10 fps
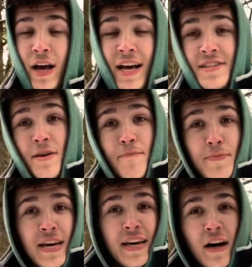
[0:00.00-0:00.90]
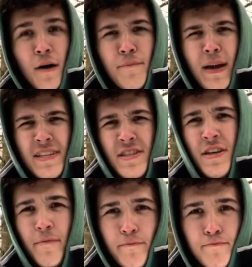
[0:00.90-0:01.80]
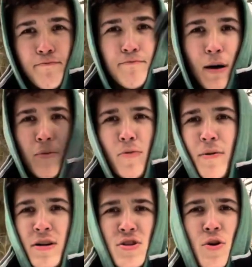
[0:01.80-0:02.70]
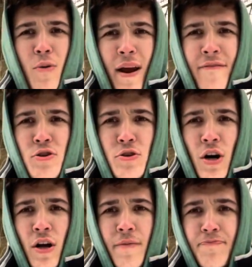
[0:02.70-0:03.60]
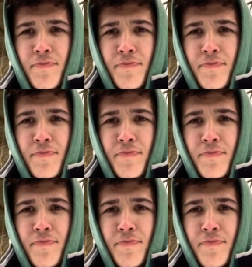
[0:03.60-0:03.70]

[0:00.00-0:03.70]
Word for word: it has the big up, it has the bubble burst or whatever you call it,